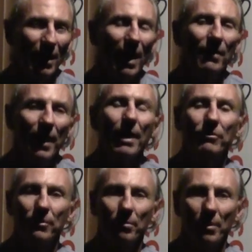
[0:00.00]
And
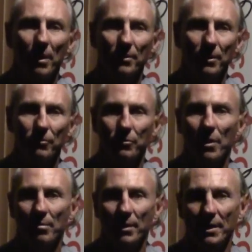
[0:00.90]
that's the part that's
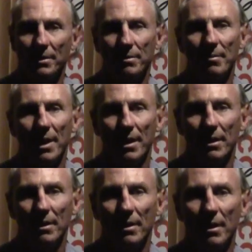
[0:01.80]
troubling to me.
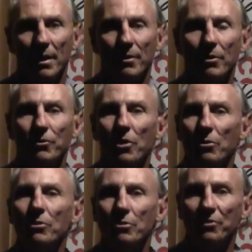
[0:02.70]
There's
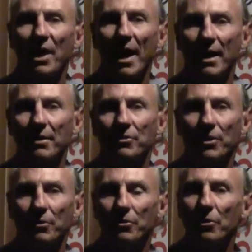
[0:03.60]
no new science,
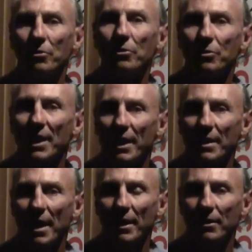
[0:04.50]
there's no new
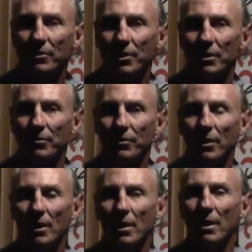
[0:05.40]
technologies
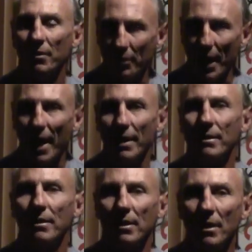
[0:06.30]

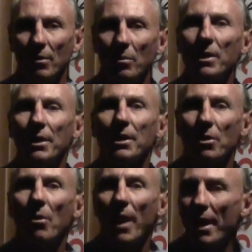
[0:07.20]
that really
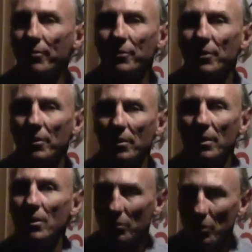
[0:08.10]
go after
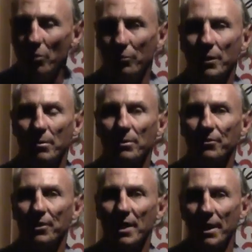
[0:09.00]
low
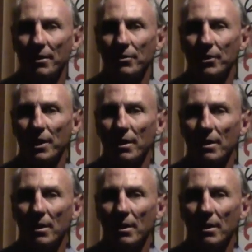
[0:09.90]
frequency energy.